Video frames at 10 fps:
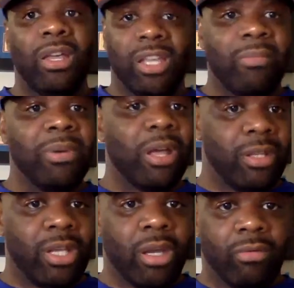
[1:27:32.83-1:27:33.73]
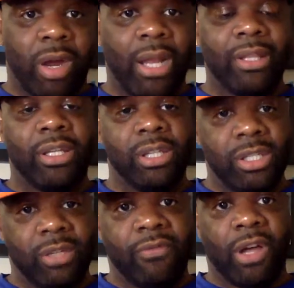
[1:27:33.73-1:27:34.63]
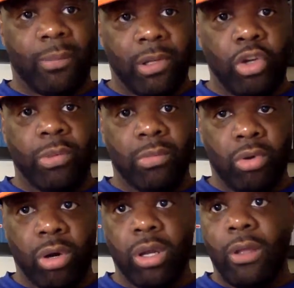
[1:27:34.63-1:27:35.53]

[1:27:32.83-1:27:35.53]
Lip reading: Give him another year, right? I think he needs to develop a little bit more.